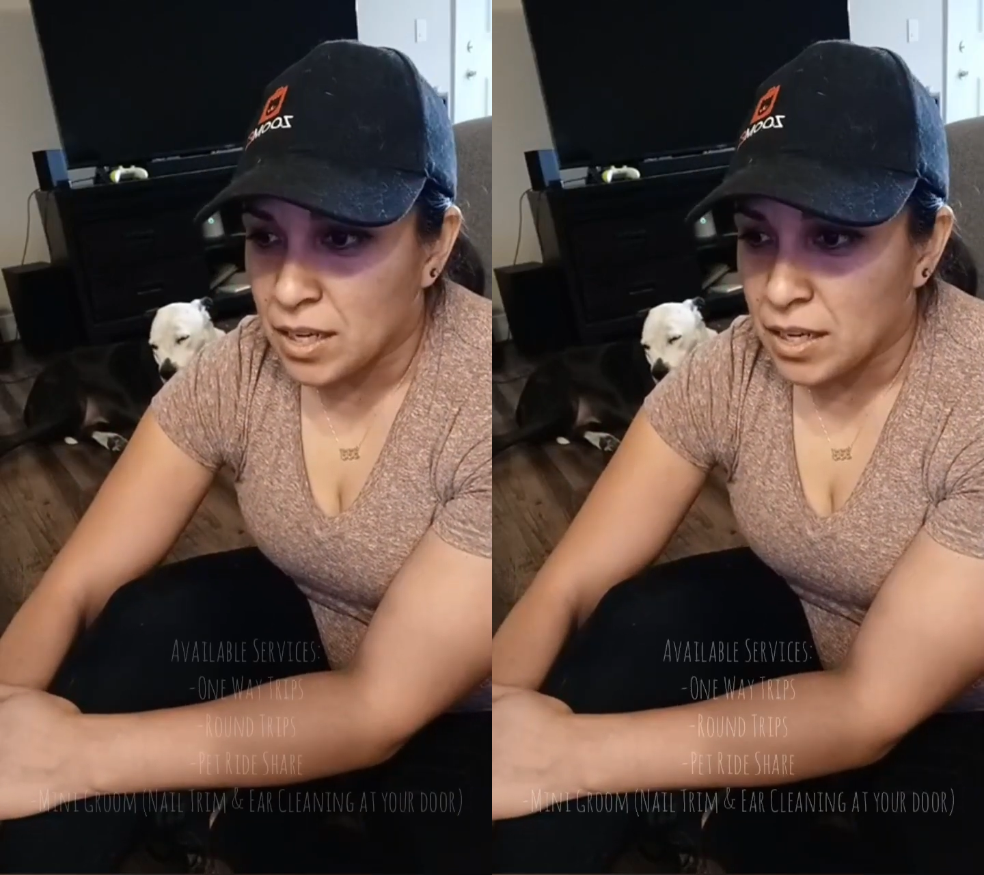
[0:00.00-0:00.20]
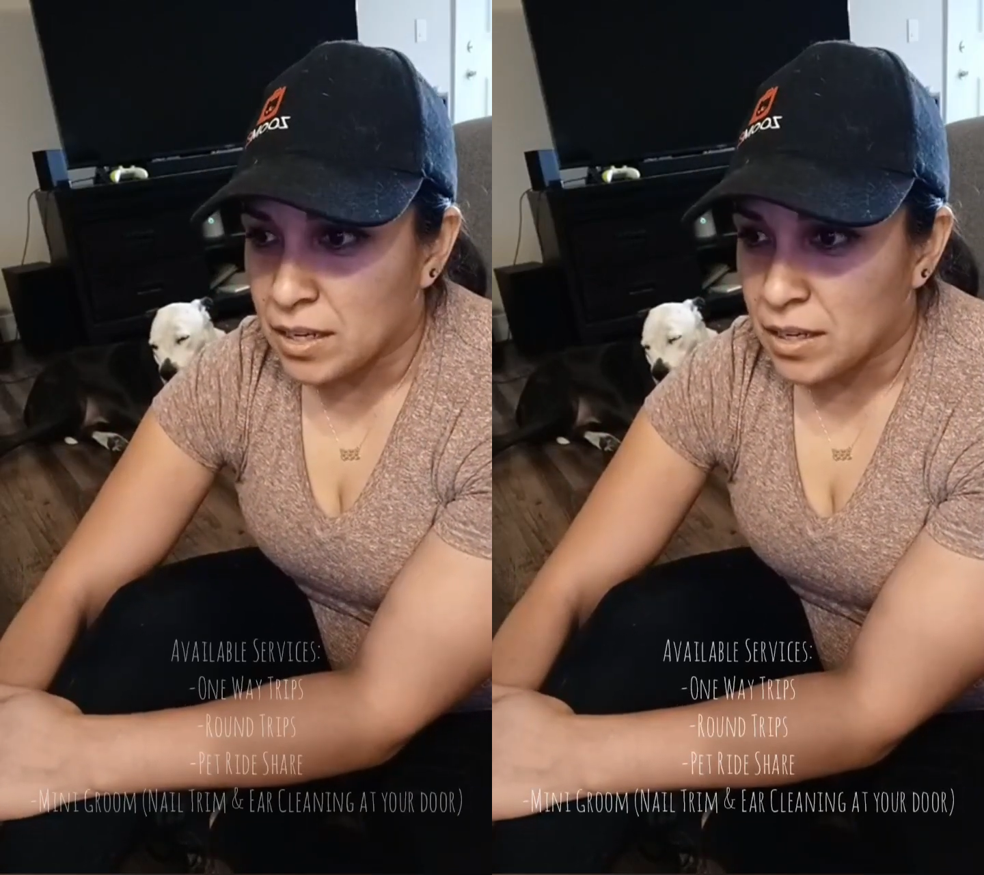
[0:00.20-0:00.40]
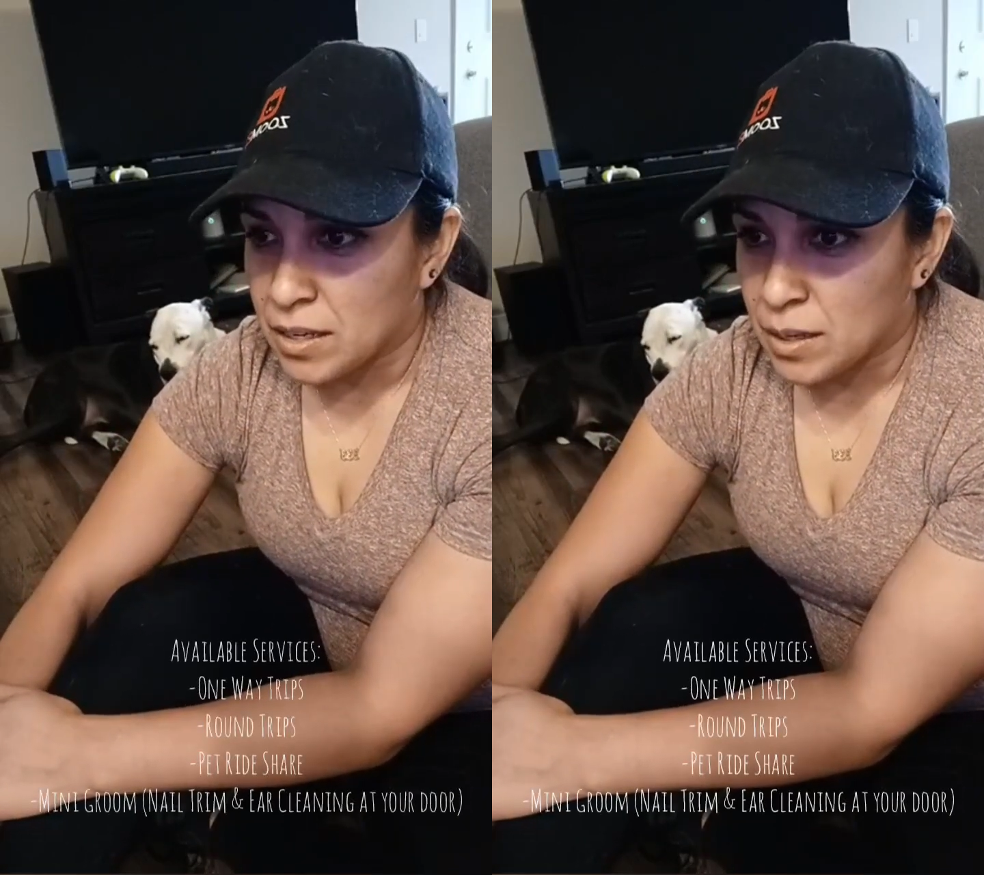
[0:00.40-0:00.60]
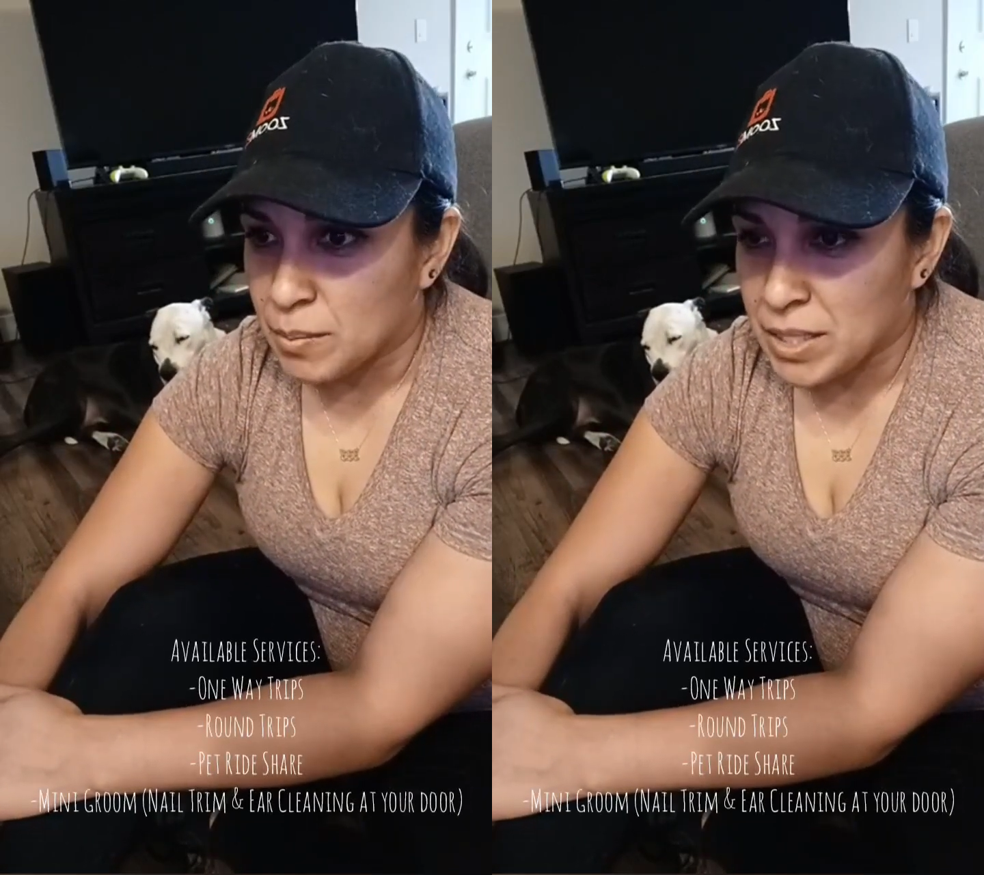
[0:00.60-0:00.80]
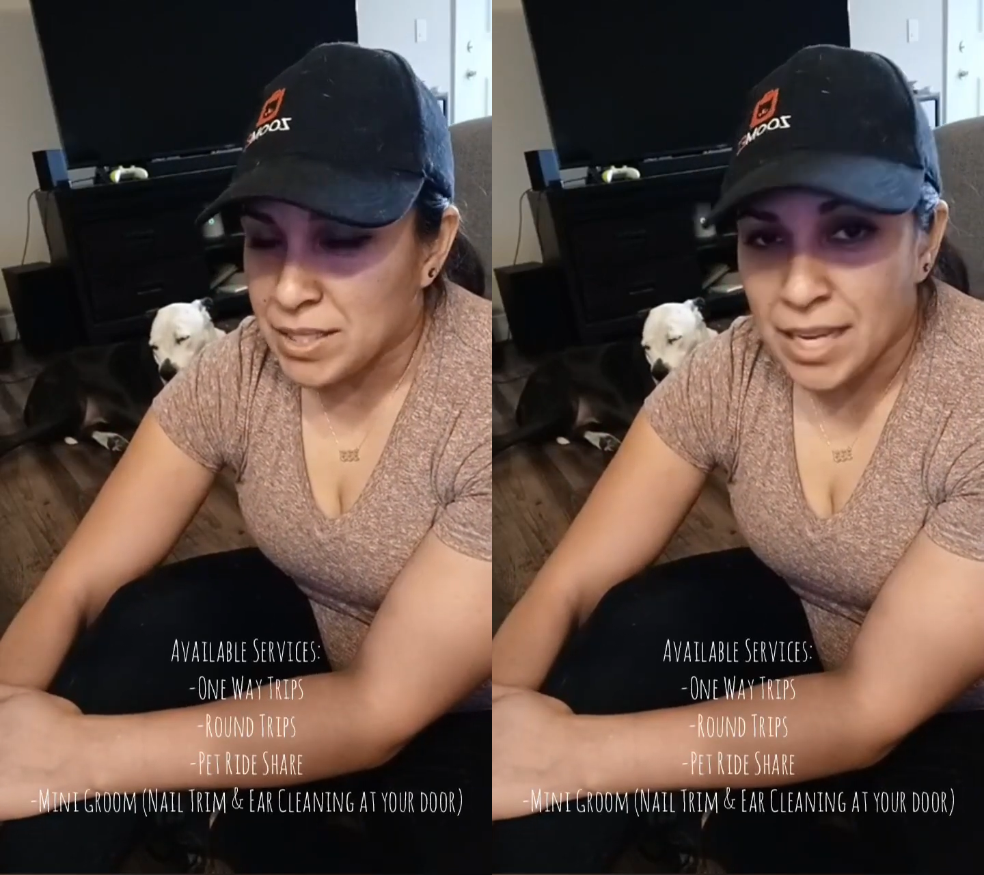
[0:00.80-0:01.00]
um,
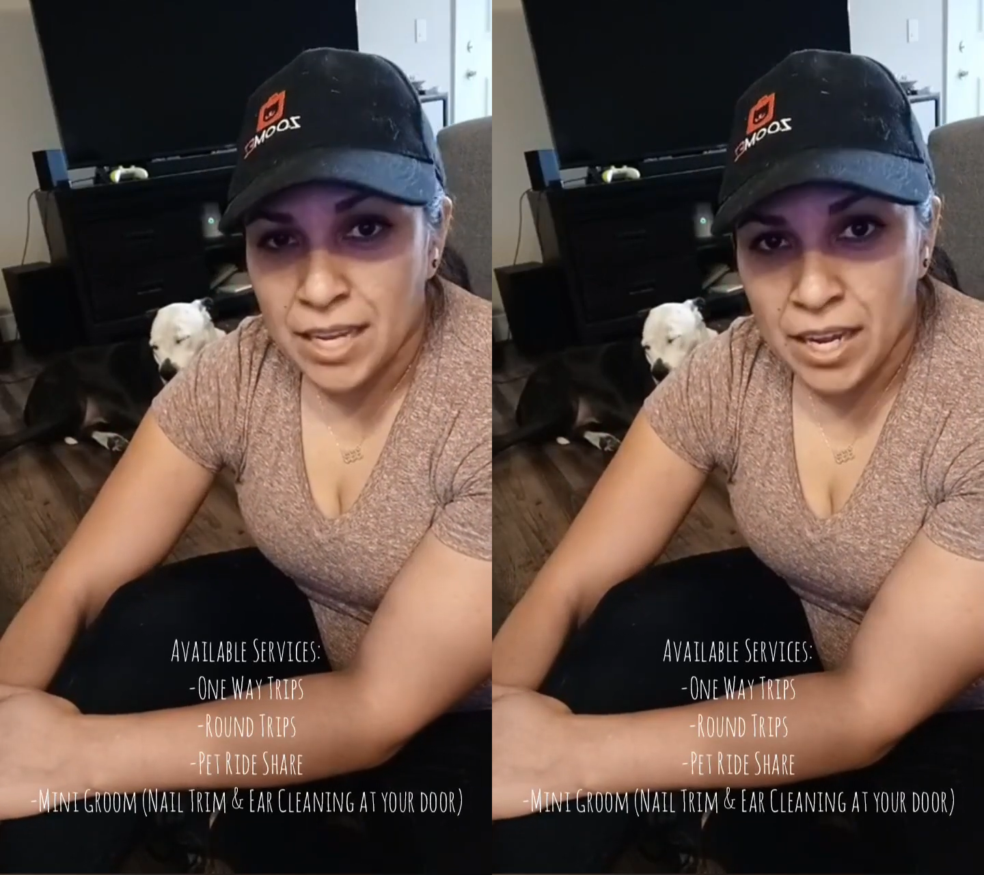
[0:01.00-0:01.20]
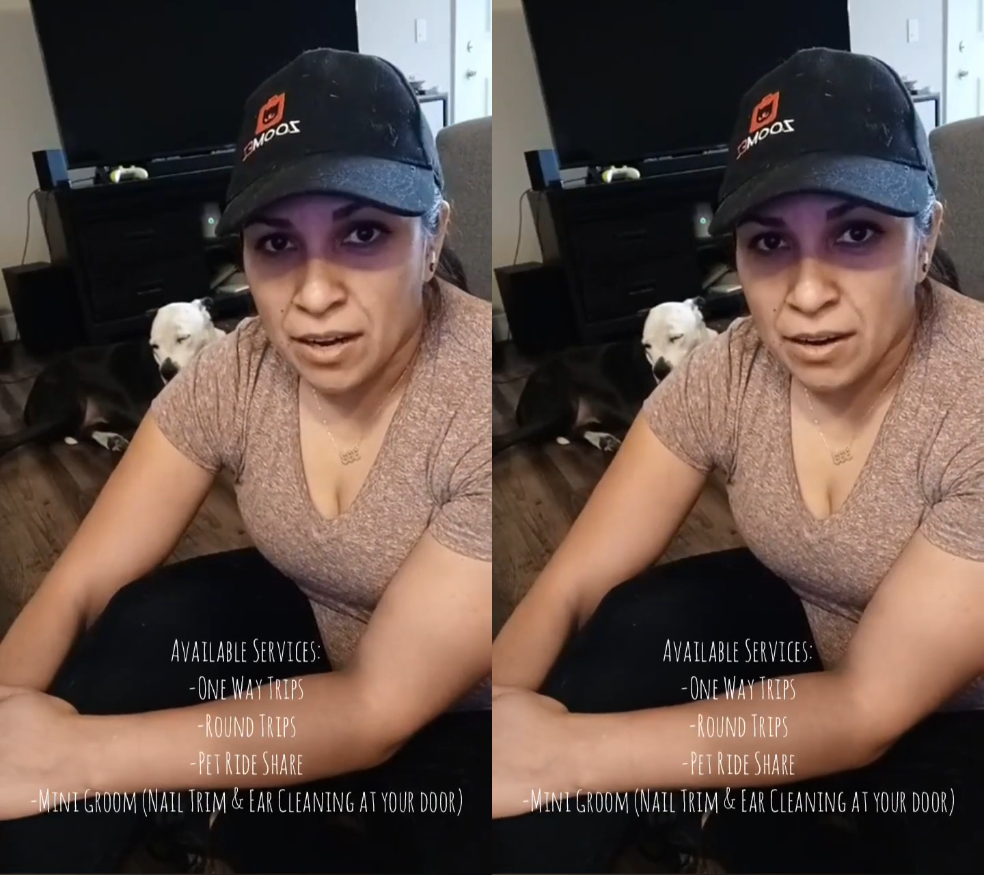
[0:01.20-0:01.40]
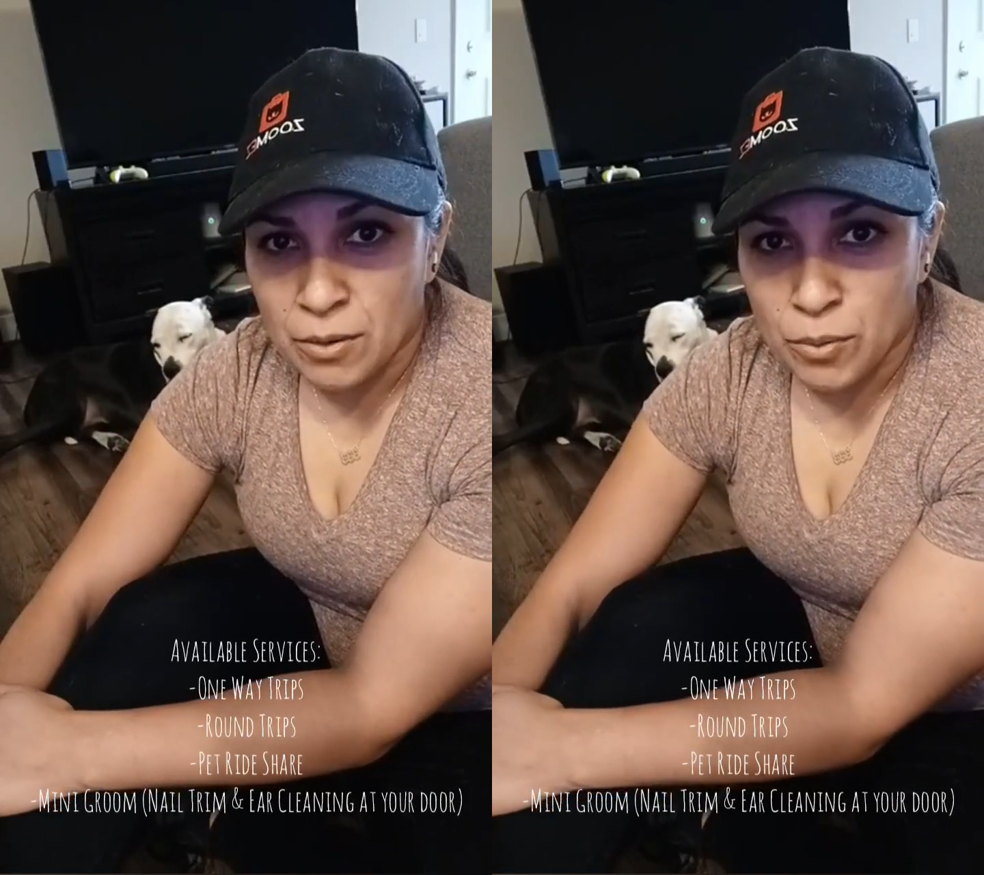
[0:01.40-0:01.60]
a daycare,